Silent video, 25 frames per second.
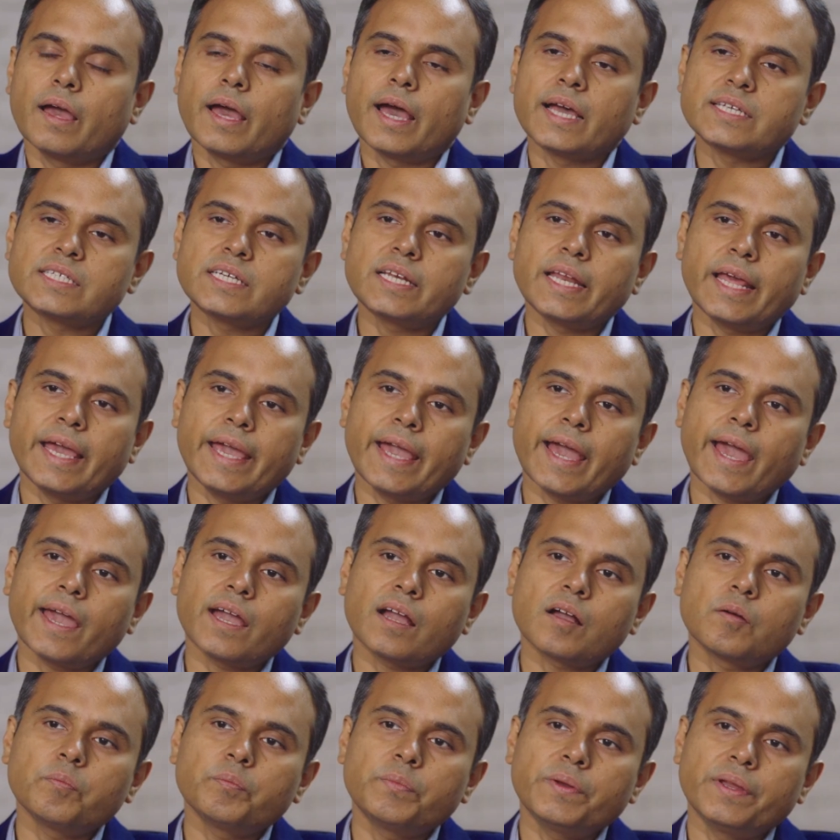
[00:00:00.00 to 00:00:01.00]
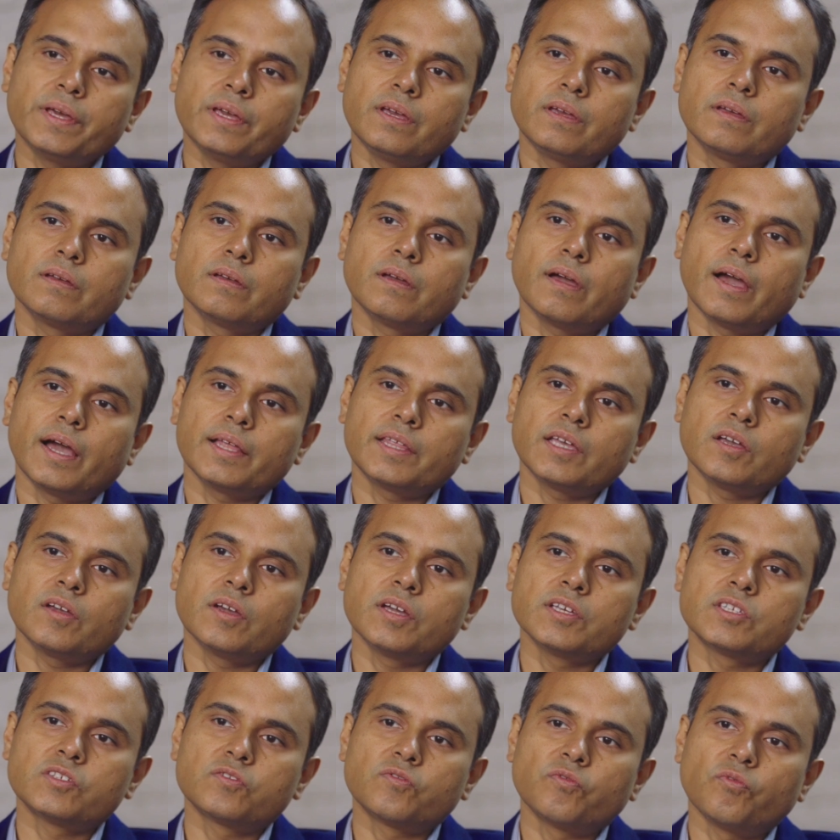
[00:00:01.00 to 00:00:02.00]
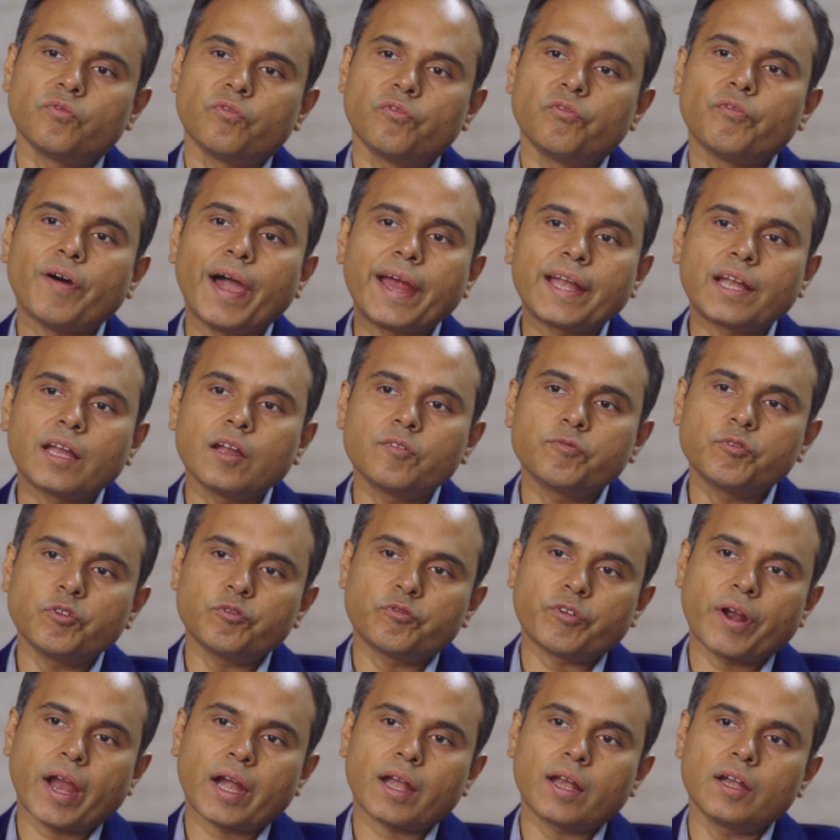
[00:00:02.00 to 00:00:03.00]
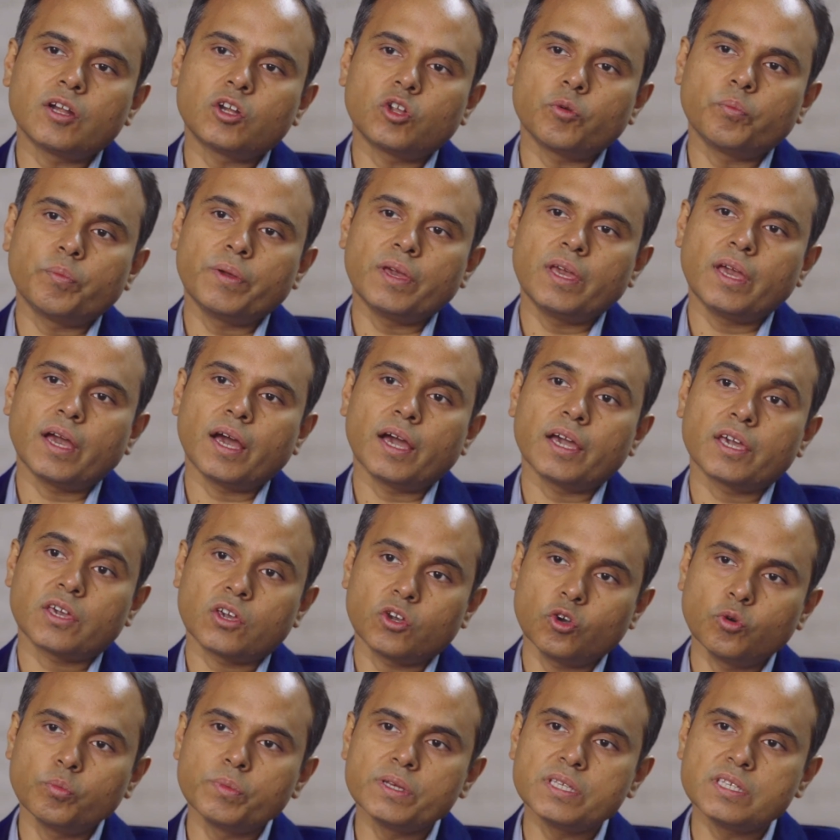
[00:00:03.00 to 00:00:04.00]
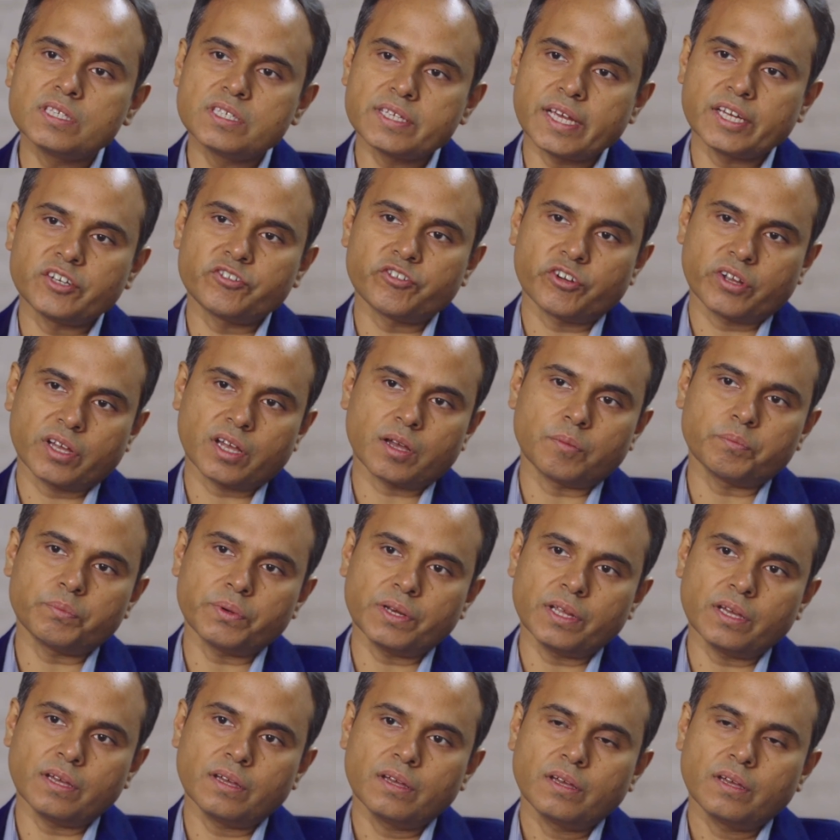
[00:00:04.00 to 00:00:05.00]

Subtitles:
As an AI company, I think it's vital for Fractal to be a human-centric company.